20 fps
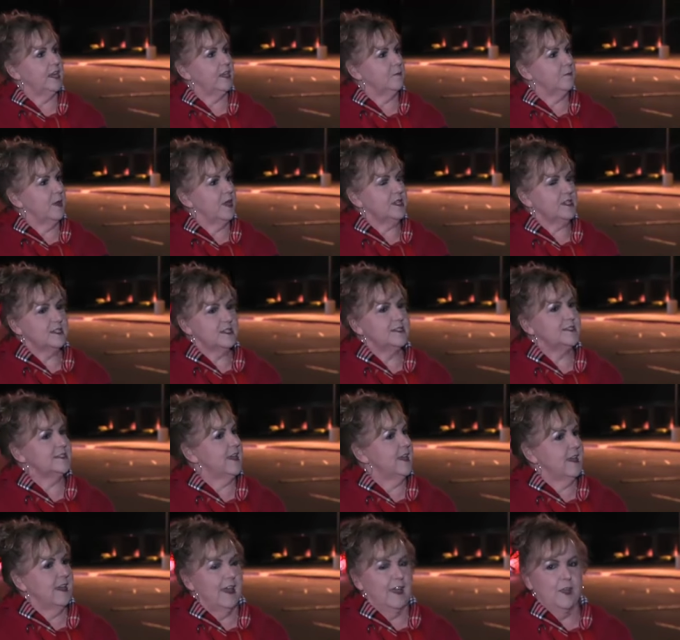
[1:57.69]
and buses,
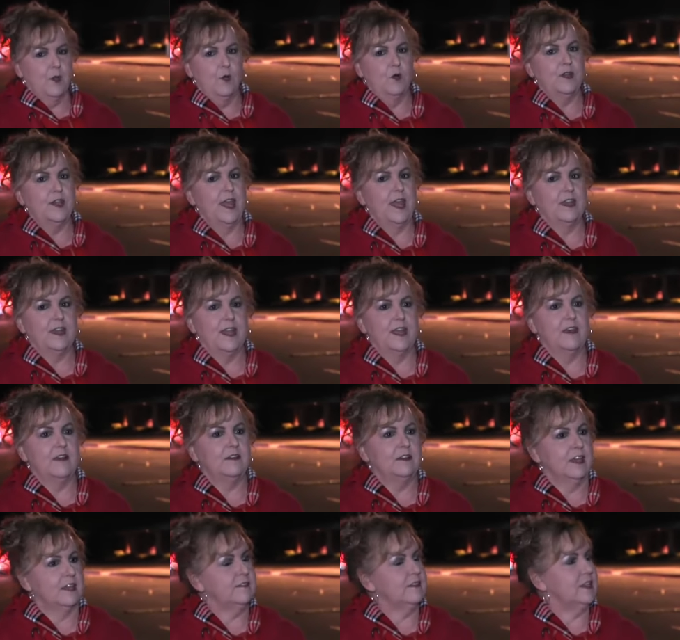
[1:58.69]
going down Elk
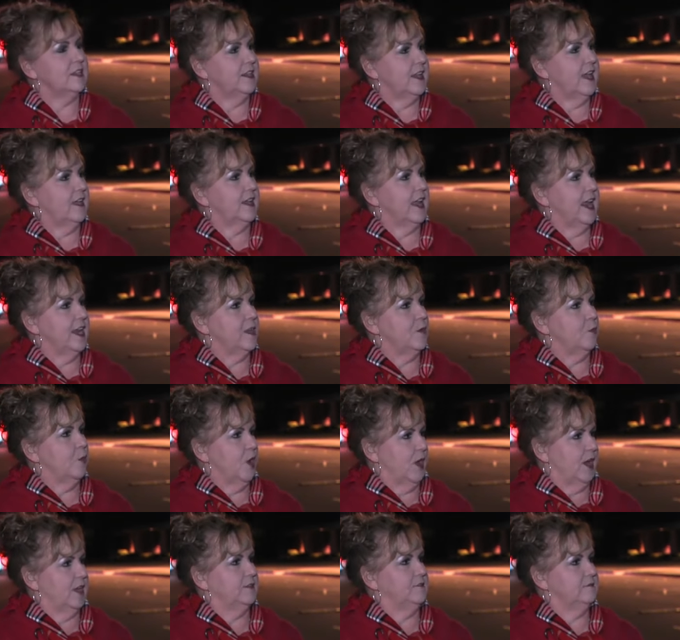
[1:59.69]
and then down
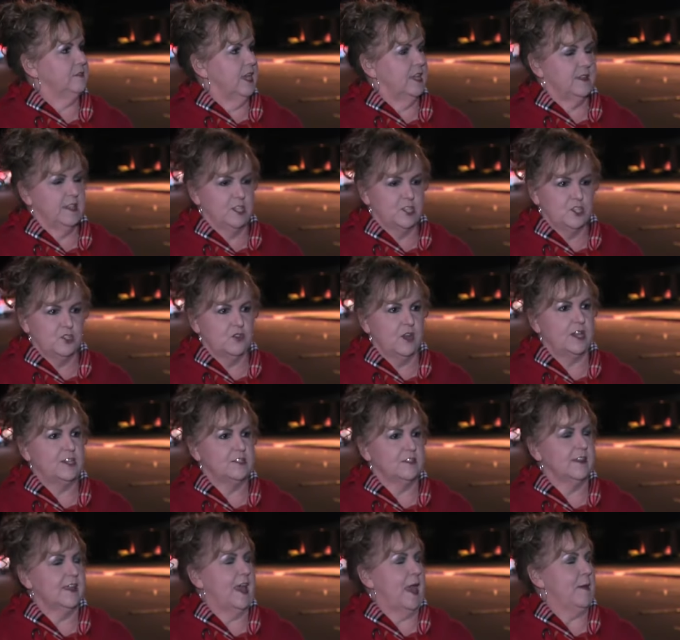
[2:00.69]
81 and then straight to
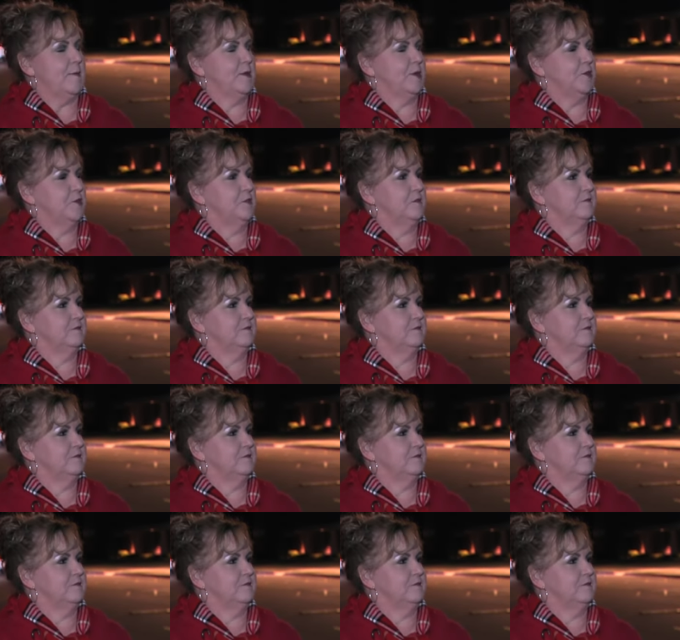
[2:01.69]
the Capitol.